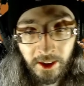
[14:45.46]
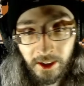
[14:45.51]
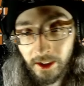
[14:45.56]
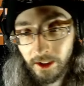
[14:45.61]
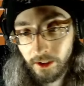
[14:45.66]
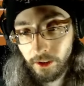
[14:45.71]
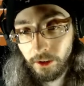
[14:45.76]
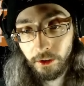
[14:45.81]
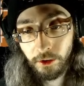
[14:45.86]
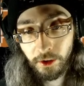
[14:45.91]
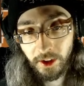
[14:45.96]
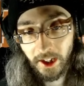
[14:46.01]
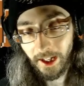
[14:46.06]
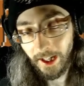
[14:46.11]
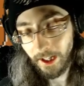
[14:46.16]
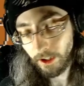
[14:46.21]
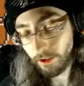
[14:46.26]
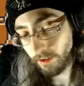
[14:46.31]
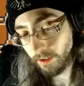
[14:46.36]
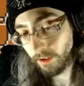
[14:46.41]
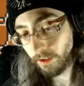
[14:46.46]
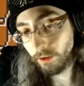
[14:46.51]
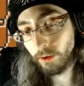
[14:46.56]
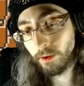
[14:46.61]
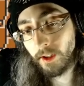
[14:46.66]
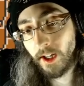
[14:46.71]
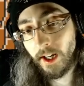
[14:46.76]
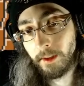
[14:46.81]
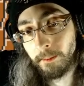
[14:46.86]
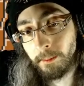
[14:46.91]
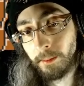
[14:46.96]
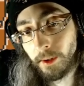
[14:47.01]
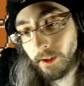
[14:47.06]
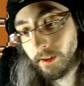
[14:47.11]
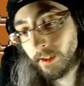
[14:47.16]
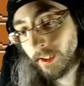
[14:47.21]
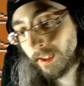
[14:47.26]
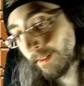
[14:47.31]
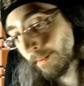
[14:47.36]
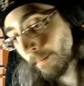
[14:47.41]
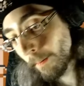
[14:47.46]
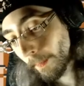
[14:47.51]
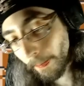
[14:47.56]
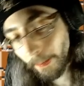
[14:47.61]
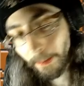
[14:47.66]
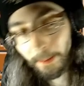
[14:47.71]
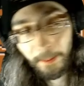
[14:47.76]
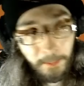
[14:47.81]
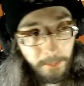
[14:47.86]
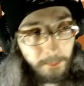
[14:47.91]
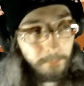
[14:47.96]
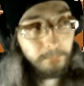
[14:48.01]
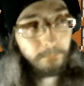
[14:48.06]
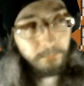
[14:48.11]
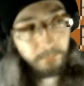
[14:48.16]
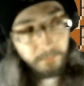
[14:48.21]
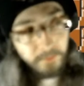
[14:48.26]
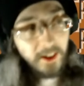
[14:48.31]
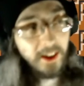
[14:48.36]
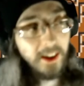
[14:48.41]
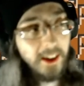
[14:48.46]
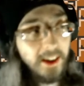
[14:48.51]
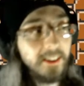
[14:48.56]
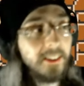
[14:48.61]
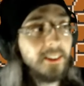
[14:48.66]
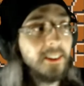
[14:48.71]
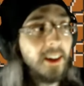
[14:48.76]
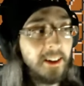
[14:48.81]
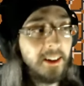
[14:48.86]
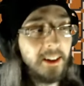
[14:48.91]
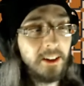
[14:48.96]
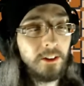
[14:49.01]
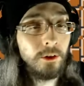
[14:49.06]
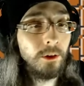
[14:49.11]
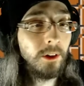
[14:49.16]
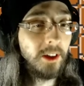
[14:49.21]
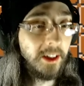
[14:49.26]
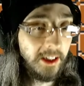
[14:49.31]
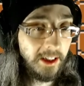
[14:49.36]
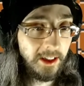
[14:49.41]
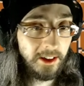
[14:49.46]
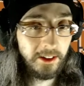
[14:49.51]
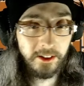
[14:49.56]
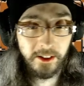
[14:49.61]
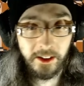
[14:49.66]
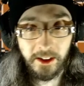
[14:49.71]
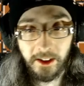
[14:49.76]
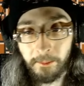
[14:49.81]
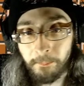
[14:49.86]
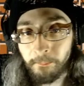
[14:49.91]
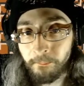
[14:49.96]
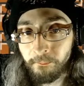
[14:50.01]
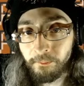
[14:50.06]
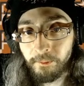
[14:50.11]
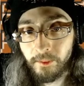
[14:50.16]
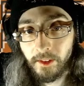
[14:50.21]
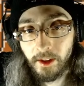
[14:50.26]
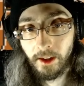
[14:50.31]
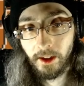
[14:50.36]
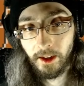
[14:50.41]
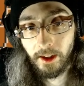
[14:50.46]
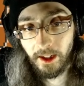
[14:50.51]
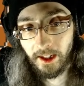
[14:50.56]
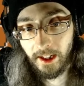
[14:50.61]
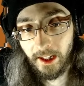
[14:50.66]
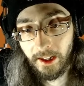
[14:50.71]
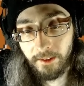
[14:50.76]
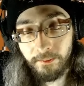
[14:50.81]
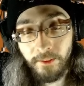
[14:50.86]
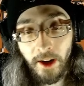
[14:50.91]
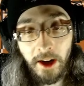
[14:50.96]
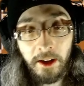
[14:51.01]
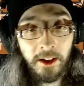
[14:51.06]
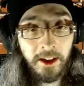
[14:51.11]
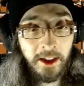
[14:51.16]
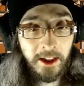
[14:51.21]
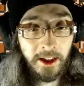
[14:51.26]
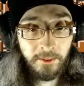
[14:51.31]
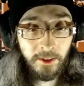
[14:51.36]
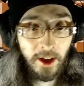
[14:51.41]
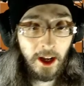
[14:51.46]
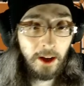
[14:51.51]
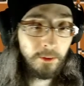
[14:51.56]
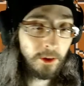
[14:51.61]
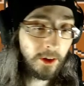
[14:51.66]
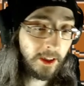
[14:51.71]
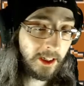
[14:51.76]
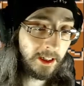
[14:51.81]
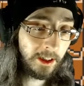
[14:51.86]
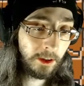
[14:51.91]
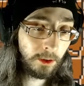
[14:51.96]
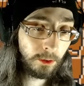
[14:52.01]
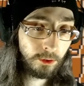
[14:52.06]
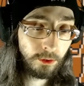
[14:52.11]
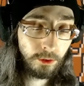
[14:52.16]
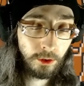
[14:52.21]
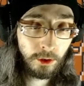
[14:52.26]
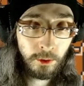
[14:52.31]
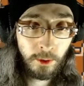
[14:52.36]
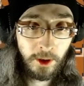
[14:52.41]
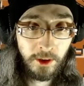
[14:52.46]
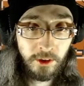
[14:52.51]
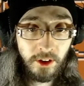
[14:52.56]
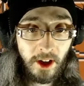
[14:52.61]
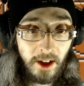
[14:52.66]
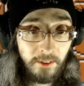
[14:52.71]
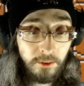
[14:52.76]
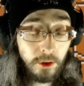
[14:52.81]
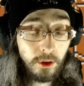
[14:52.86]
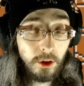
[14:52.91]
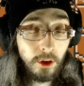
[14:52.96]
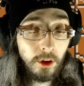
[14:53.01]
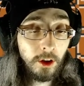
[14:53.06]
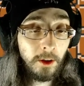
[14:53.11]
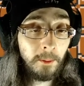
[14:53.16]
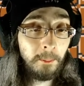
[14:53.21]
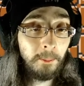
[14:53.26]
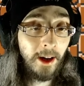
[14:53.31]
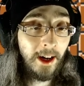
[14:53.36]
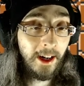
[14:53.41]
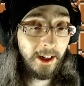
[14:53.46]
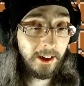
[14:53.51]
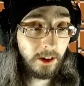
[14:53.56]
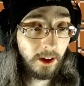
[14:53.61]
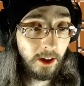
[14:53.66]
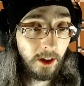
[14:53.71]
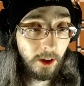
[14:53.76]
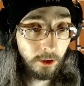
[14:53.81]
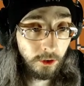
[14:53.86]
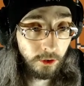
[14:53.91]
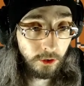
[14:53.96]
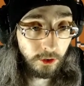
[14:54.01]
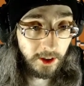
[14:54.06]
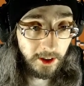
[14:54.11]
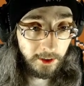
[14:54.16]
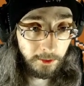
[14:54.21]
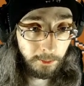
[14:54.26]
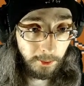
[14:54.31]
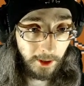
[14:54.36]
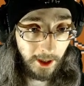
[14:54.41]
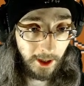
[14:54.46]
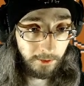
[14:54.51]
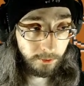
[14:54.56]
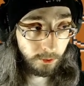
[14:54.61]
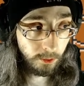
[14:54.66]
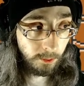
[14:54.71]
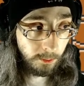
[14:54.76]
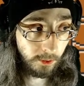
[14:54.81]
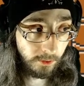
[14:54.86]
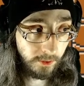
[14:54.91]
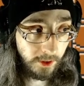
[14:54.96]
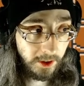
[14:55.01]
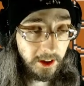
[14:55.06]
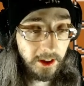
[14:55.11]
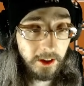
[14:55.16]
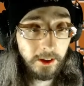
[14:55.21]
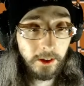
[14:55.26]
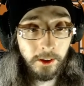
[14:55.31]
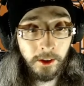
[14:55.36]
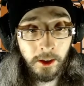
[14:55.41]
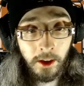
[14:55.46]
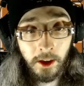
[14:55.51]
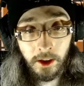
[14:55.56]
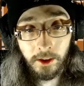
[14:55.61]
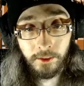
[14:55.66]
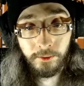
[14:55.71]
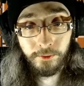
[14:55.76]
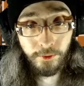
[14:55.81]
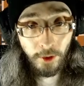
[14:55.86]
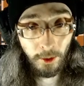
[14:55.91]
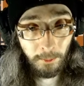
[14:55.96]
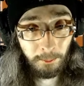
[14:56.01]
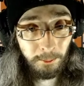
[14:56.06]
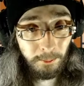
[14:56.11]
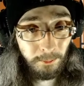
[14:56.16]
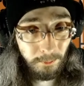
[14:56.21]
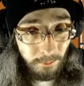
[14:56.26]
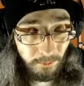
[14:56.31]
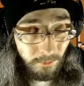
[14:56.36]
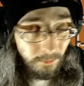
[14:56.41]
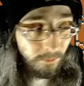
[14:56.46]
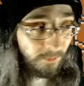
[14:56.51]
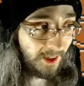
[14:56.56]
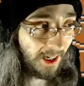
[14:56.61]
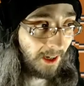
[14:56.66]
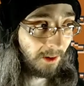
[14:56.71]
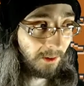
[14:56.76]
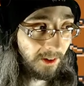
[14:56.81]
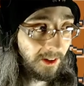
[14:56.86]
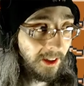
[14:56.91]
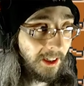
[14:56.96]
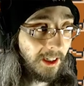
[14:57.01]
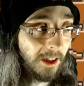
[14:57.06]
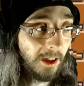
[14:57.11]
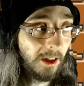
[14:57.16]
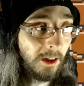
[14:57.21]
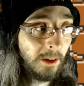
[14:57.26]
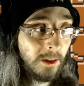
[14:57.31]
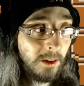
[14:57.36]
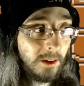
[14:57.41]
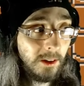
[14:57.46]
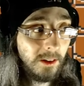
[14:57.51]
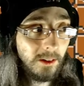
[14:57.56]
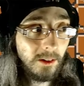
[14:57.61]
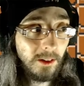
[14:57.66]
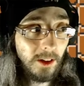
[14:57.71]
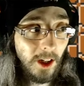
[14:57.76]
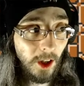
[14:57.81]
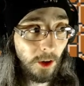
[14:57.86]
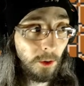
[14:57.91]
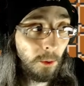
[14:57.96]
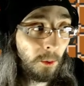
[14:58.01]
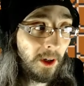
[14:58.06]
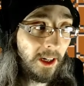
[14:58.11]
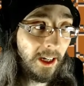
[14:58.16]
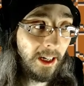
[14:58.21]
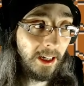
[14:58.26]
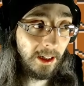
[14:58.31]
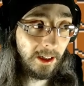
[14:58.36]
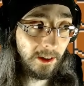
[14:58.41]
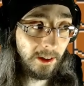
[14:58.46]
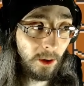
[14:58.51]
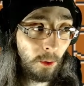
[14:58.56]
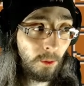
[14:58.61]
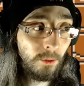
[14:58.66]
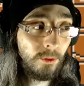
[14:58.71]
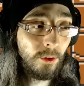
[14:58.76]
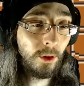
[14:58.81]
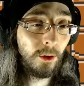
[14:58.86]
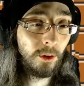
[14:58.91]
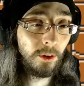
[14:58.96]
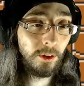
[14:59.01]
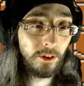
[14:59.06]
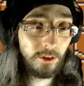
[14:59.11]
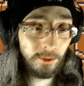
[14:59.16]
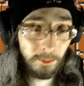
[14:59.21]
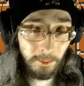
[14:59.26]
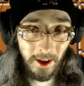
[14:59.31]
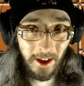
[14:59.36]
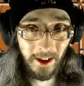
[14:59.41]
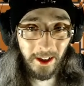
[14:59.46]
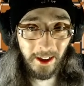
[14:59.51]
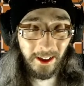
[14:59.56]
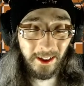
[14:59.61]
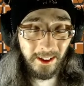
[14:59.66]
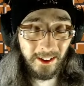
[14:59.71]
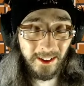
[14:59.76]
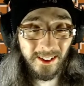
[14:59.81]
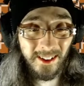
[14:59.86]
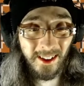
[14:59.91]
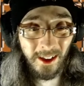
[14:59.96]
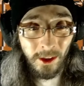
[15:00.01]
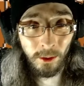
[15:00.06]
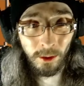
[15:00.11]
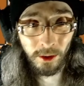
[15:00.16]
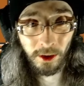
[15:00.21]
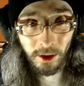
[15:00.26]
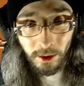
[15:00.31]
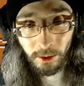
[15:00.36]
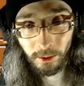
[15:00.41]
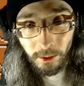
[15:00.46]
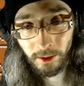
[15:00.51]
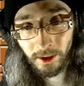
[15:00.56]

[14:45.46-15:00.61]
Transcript: You can actually do that, but it's not necessarily easy. And finally, even after getting those 2 coins, you have to hook back onto this platform over here from down there all the way over the spike in a single go.